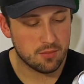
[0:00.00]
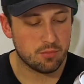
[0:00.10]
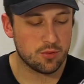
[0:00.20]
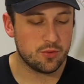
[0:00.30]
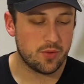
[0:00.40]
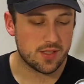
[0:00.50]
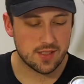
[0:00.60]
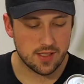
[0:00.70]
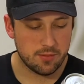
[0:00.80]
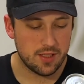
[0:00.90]
brewed with
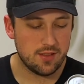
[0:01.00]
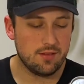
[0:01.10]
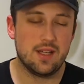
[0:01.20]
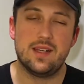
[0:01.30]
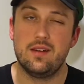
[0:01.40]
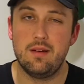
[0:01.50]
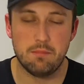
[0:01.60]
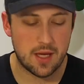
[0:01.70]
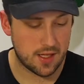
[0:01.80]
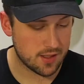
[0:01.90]
cinnamon and
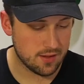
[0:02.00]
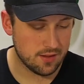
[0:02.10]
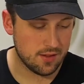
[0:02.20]
nutmeg